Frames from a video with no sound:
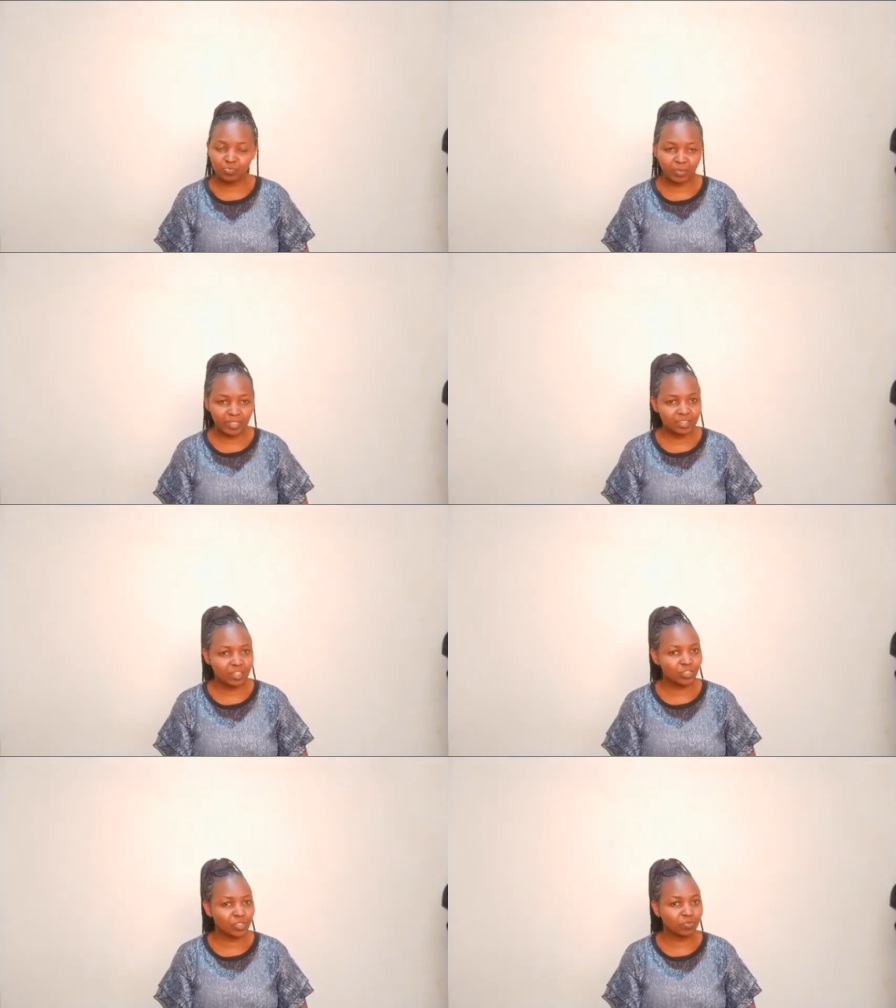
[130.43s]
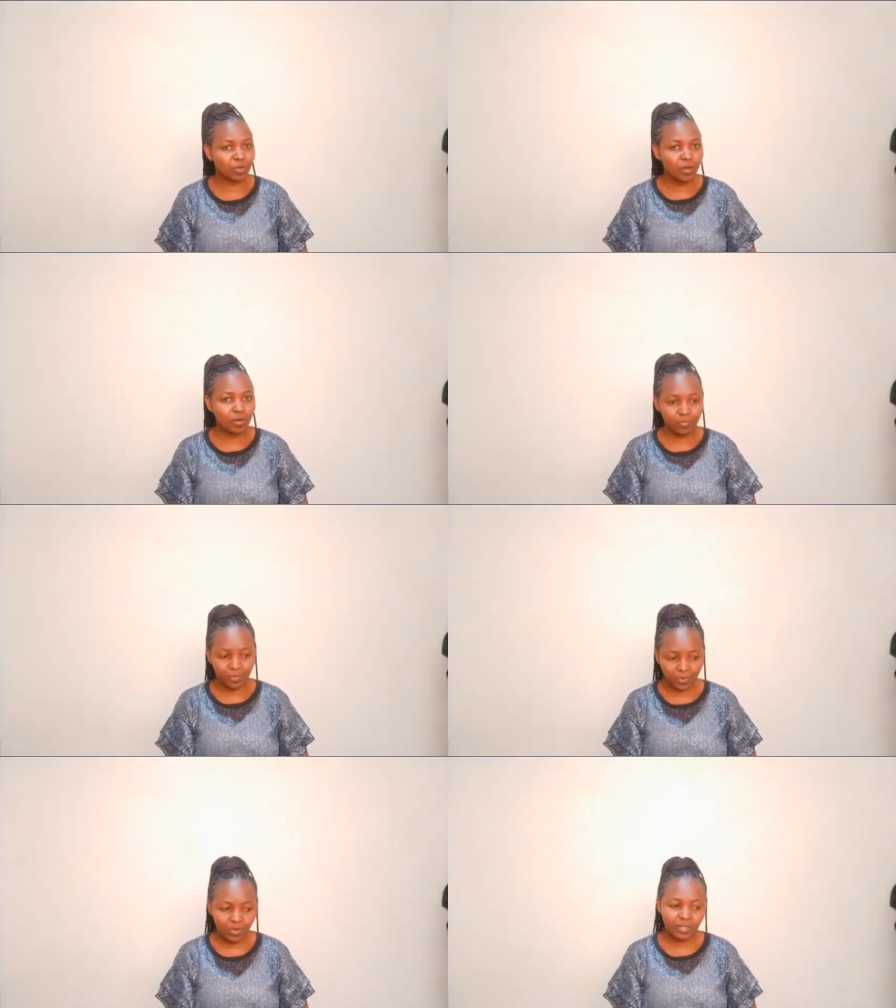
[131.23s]
partnership
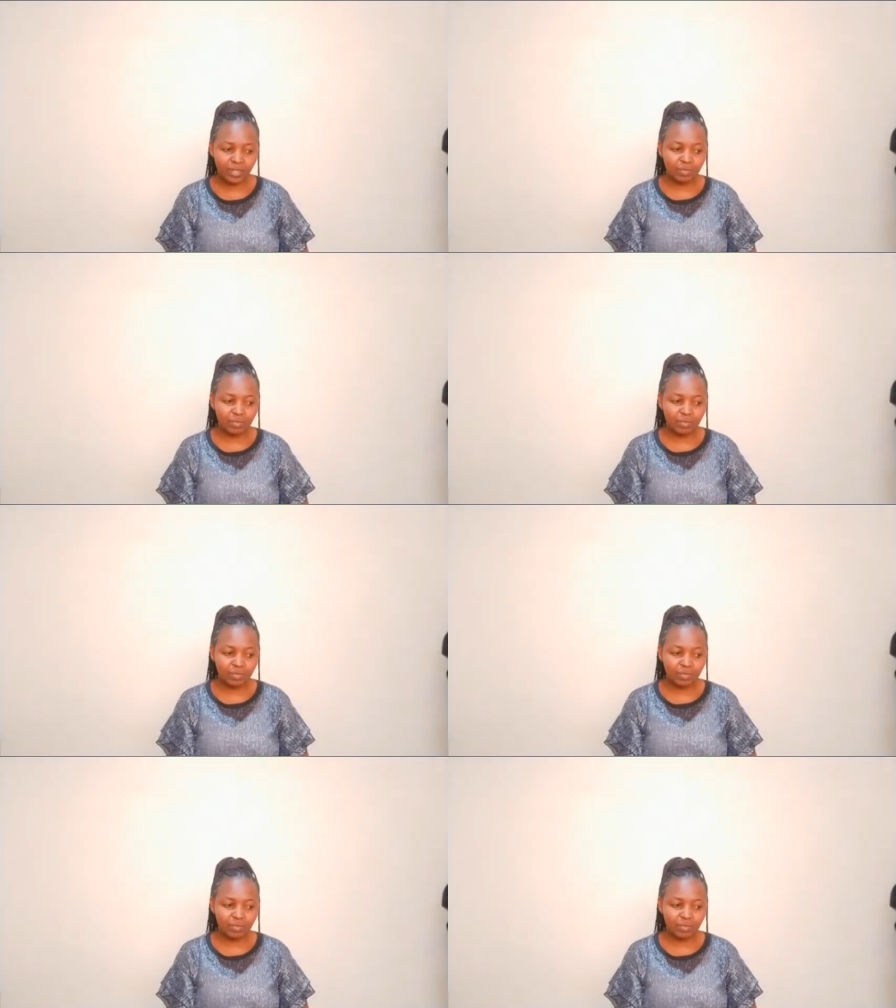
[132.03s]
program.